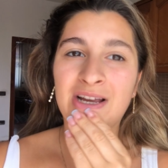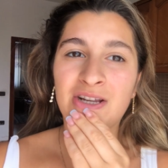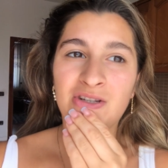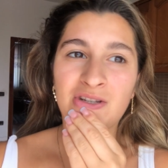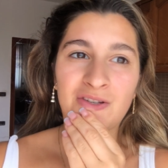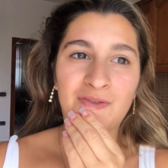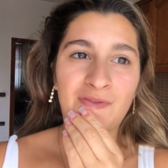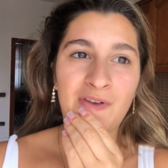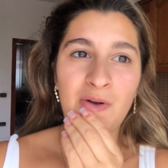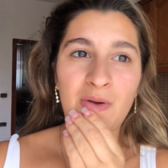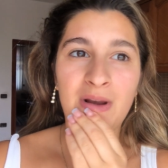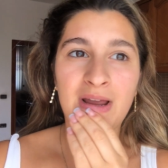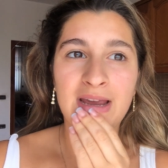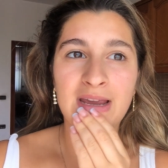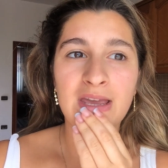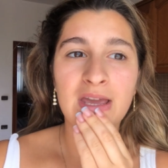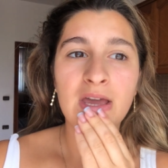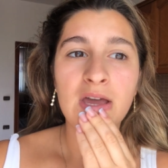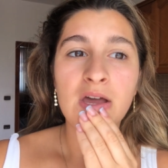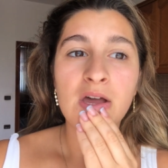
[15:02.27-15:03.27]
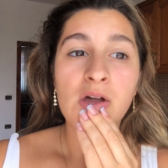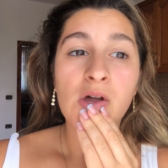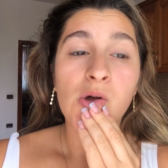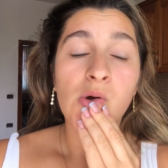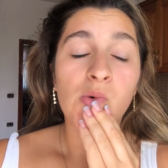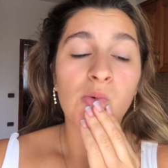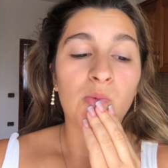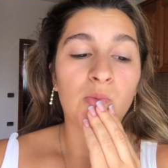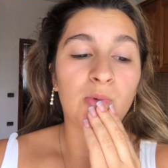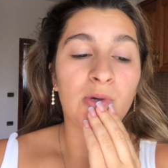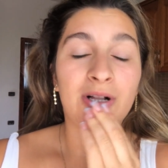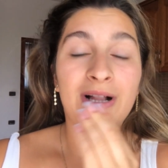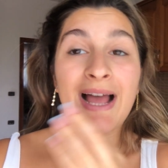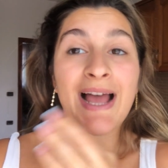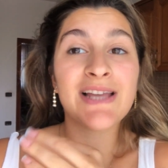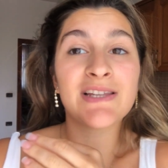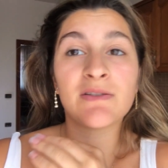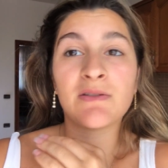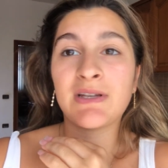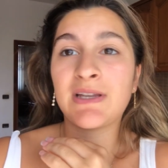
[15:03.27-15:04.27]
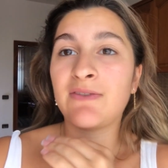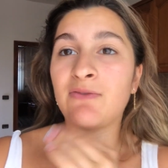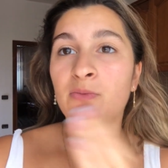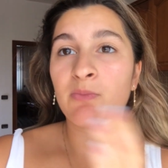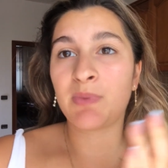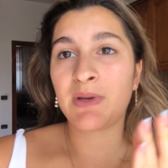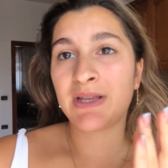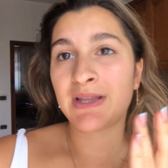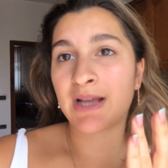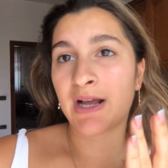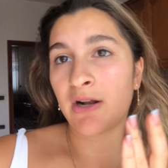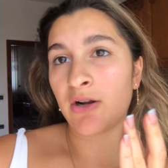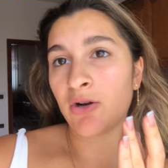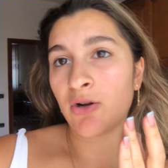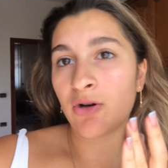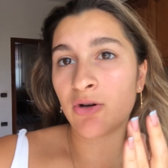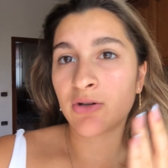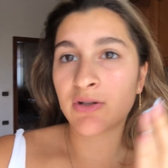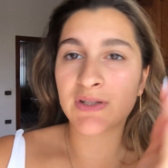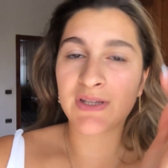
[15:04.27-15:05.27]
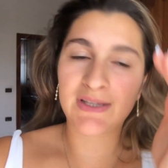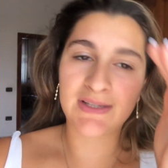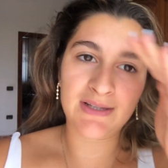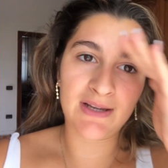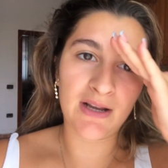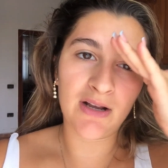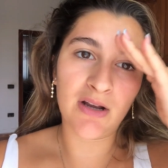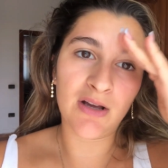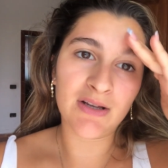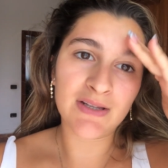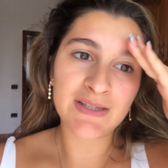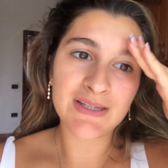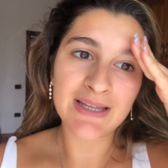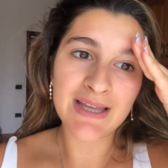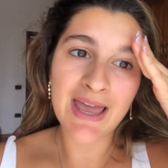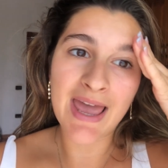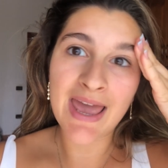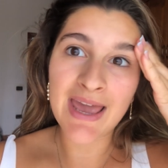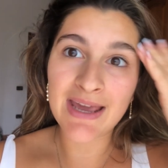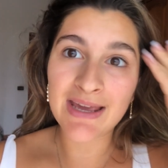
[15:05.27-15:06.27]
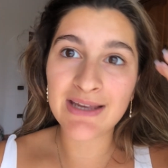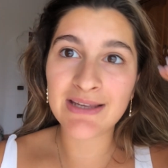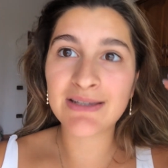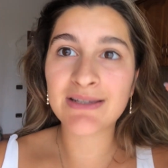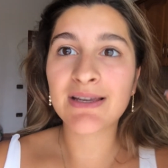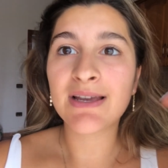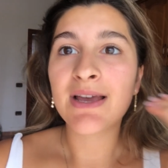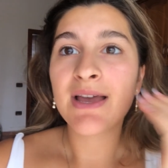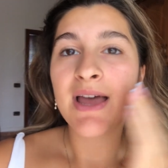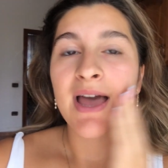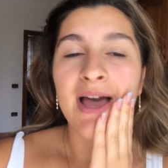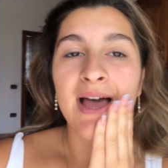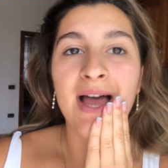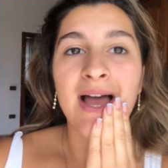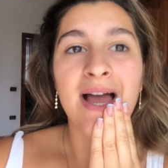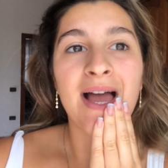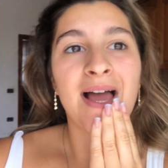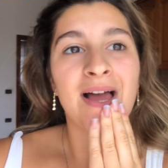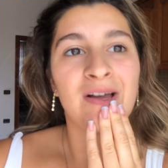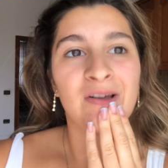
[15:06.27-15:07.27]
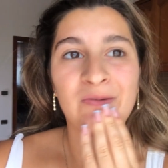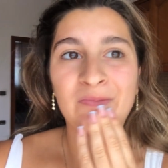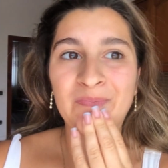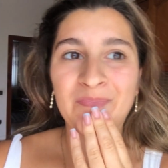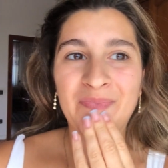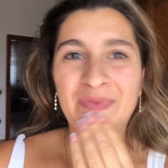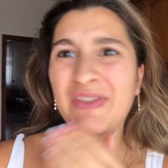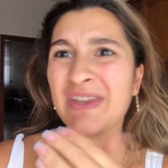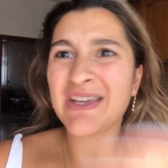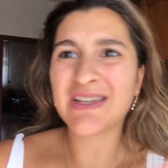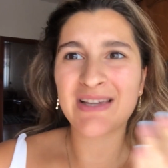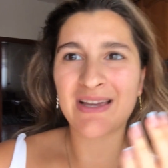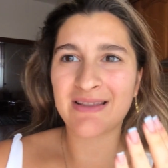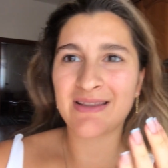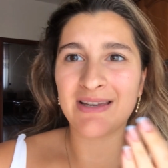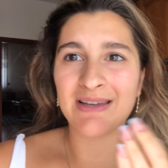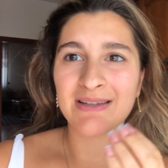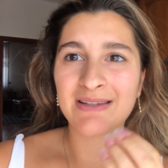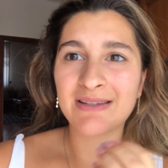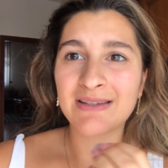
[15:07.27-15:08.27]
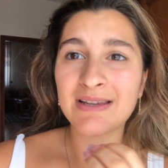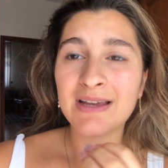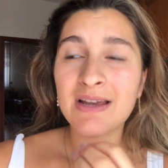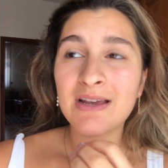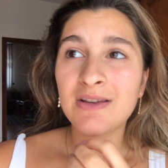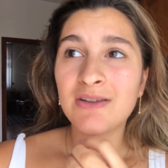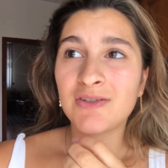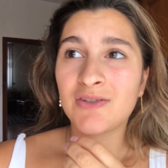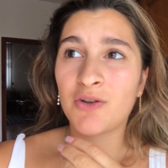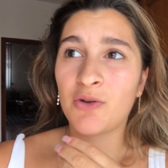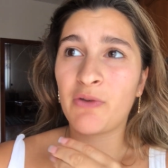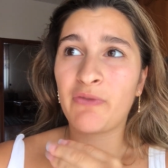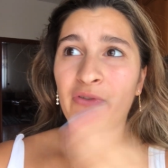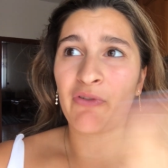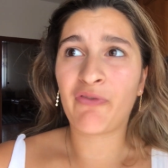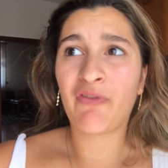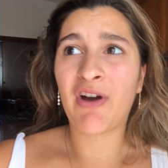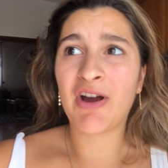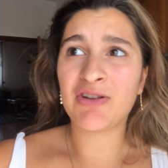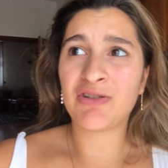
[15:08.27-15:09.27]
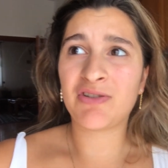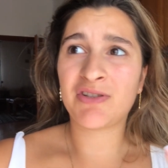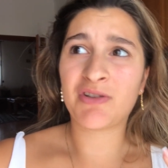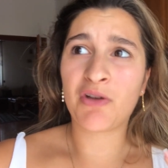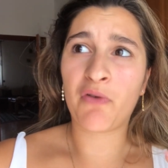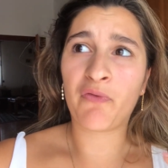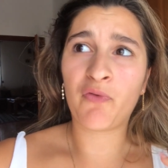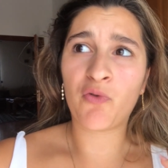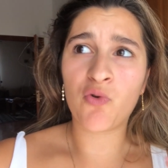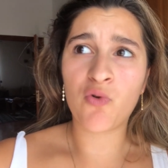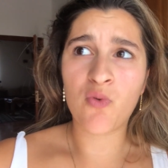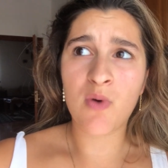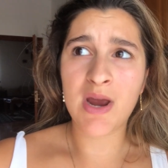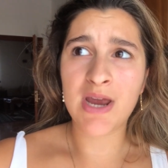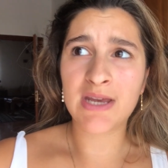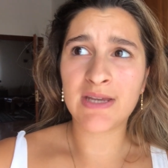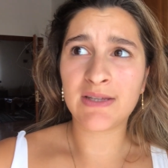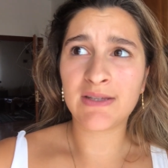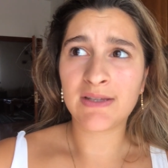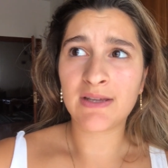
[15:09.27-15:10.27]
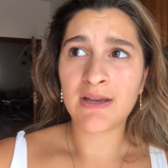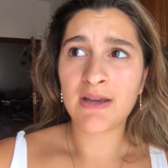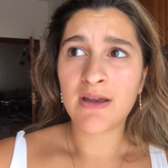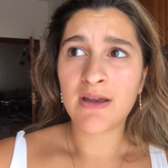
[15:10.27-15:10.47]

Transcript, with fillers: I just felt like, well, it hasn't even been that long since I last ate, um, things like this. So if you find yourself always